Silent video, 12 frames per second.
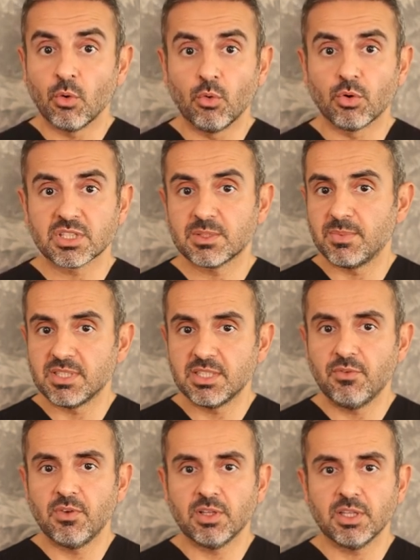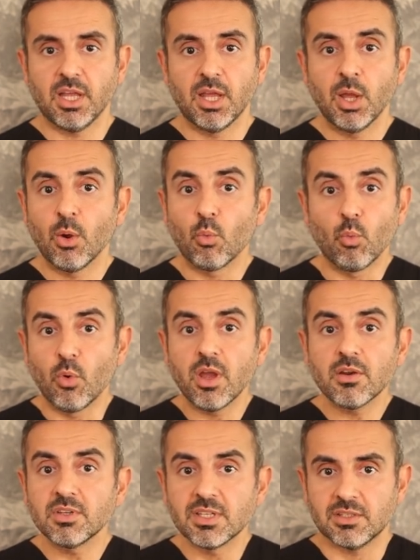Or specifically,
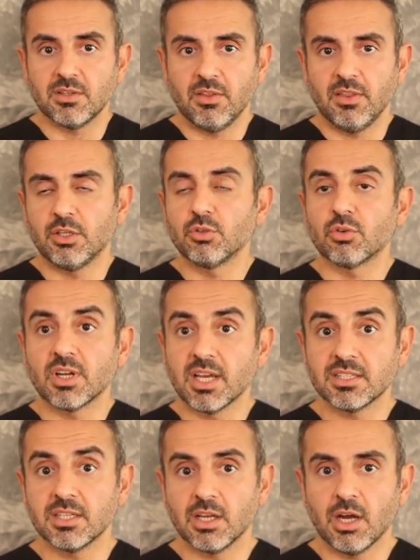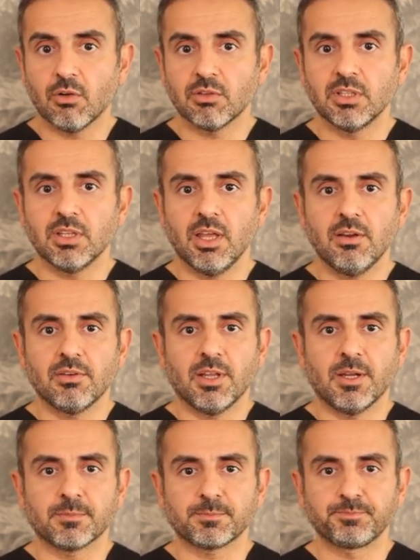where is the thoracic outlet area?